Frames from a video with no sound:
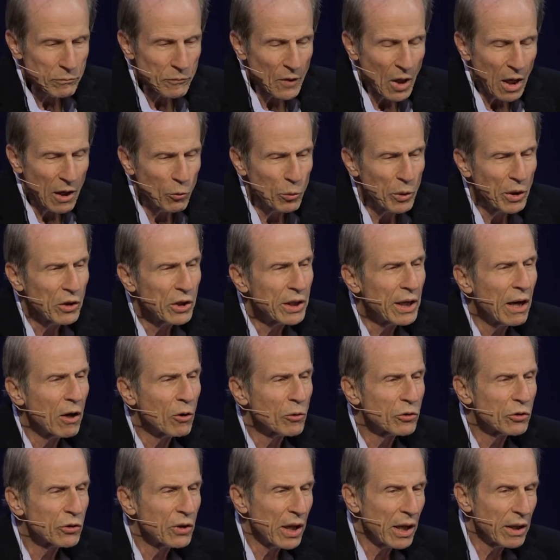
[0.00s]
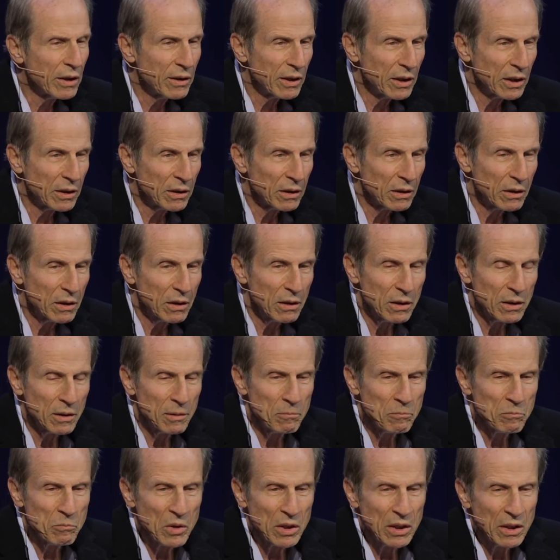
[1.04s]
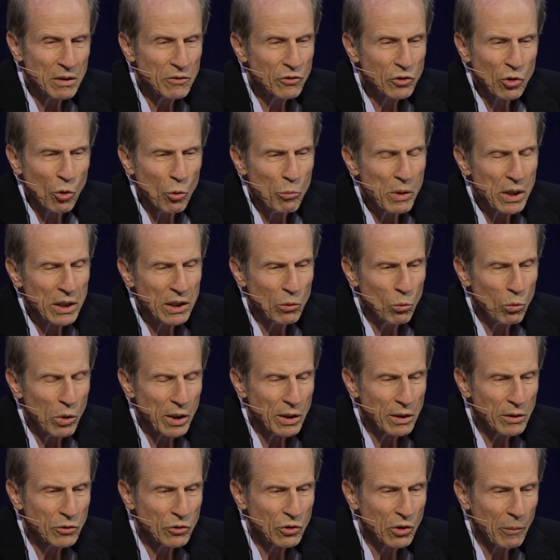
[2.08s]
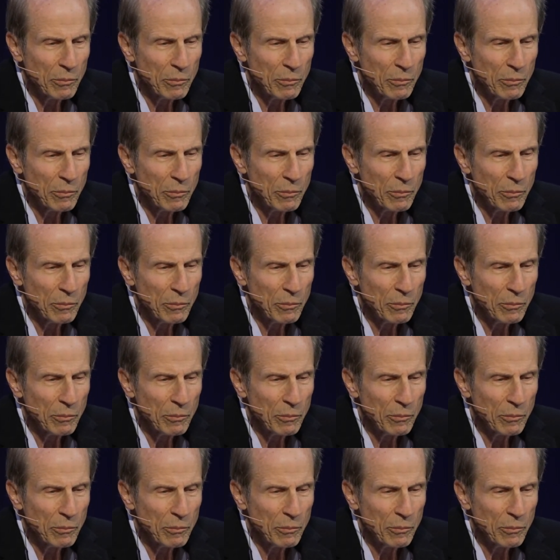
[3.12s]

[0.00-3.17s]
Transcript: are really outstanding in so many ways.